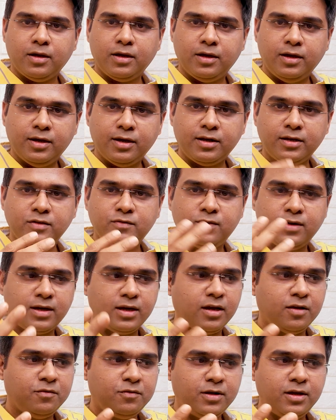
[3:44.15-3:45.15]
Here is
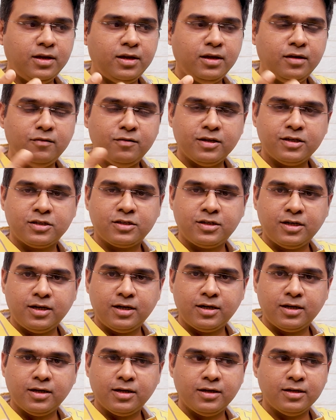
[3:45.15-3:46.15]
where every
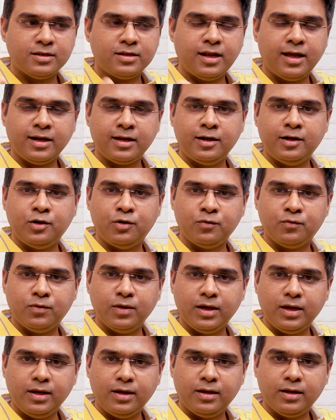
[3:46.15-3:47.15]
investor is likely to
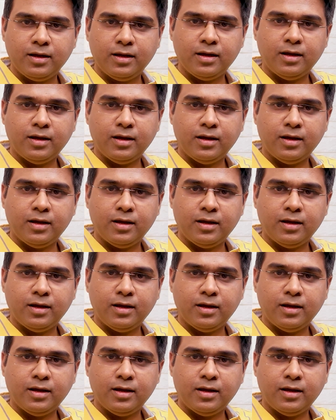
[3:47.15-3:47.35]
fail.